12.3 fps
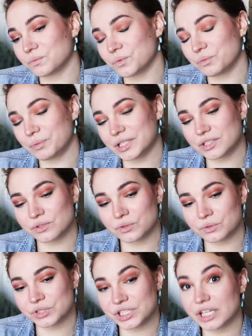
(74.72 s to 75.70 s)
would be
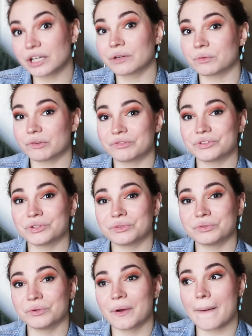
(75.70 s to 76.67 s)
to share with
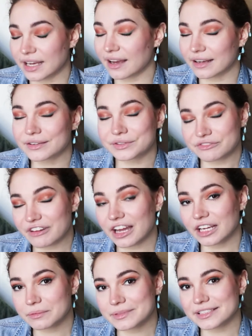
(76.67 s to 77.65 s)
you, yeah, good
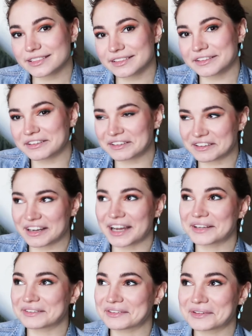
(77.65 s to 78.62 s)
vibes,
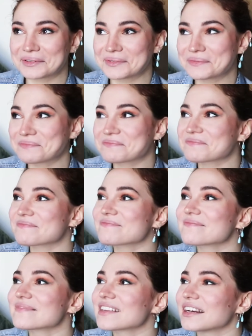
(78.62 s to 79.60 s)
I don't know
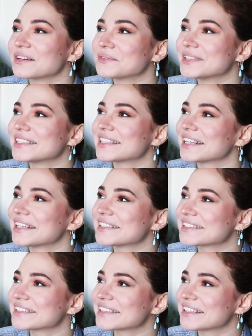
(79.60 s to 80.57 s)
how we say
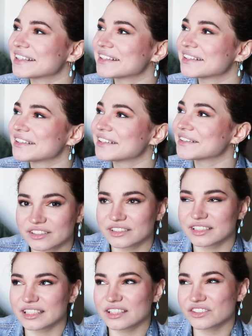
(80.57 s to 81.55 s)
it,
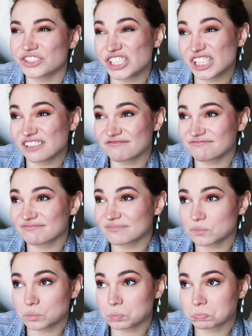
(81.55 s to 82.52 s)
good energy,
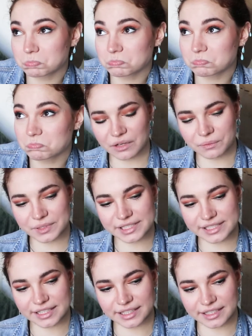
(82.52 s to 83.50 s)
how we
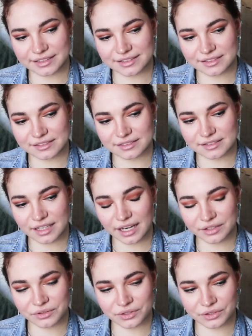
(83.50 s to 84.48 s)
say it,
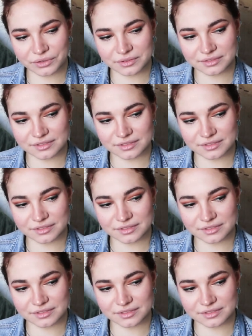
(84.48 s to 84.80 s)
I don't know,